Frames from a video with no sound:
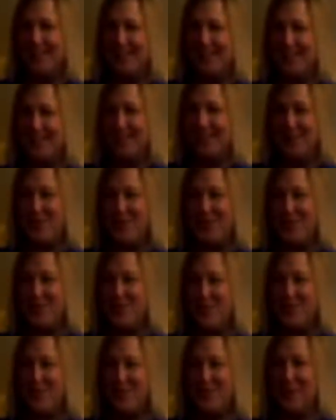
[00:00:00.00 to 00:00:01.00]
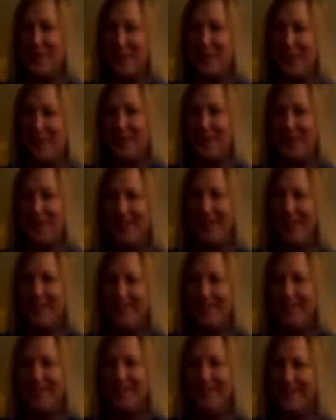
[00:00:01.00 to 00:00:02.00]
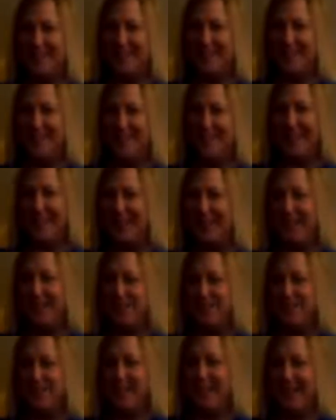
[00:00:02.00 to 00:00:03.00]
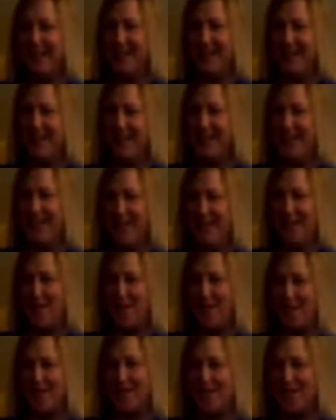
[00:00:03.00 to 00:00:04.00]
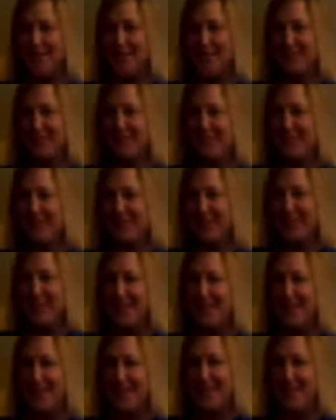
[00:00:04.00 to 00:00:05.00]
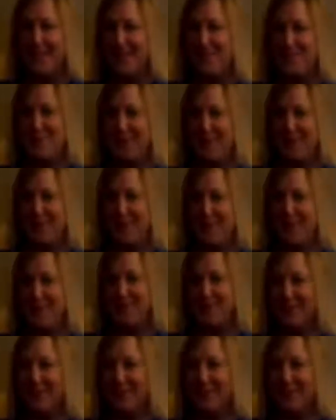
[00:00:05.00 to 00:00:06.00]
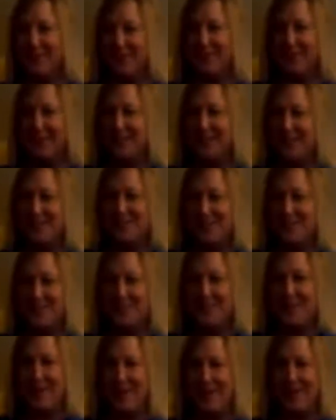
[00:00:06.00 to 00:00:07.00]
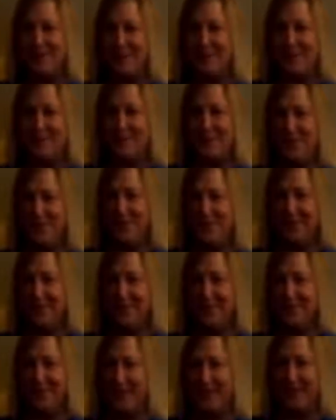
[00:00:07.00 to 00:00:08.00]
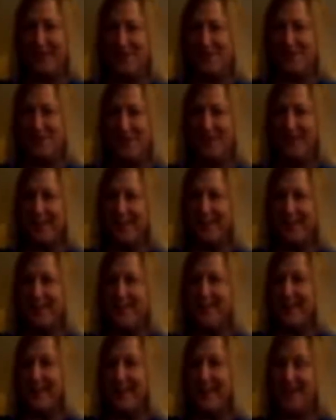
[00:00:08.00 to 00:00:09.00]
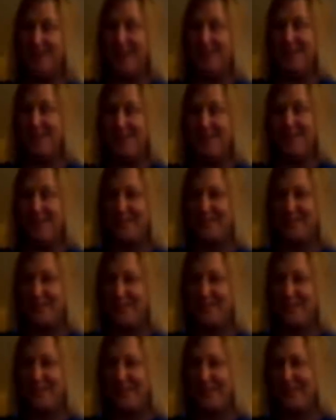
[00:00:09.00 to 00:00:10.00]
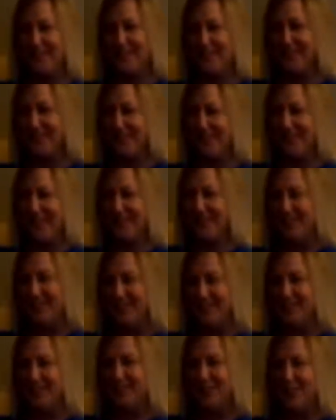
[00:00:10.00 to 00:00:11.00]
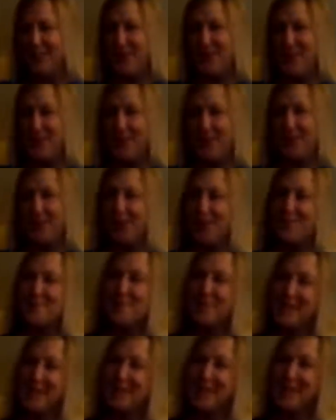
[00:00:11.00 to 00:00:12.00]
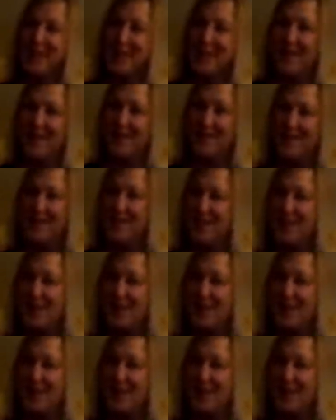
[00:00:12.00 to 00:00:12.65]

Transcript: So we'll be waiting to see if we get any calls or emails from any subjects out there who would like to ask a question for myself